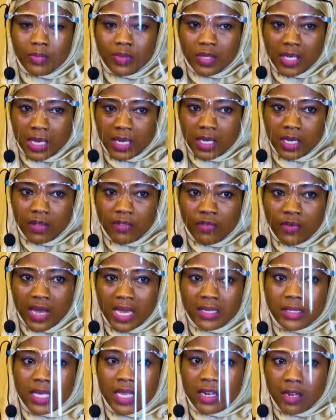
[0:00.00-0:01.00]

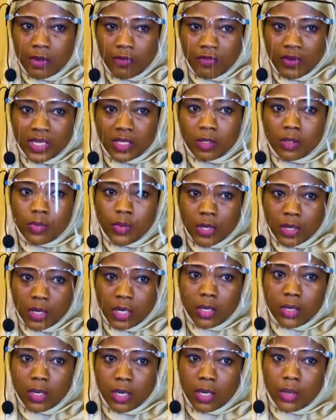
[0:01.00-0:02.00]
sacrifice and investment
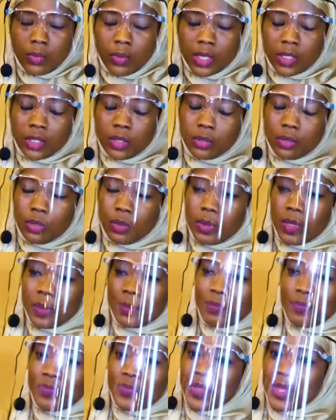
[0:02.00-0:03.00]
in what you're doing.
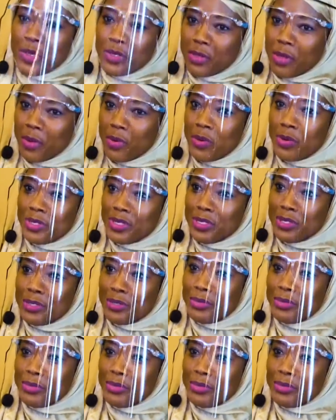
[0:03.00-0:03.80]
So I want you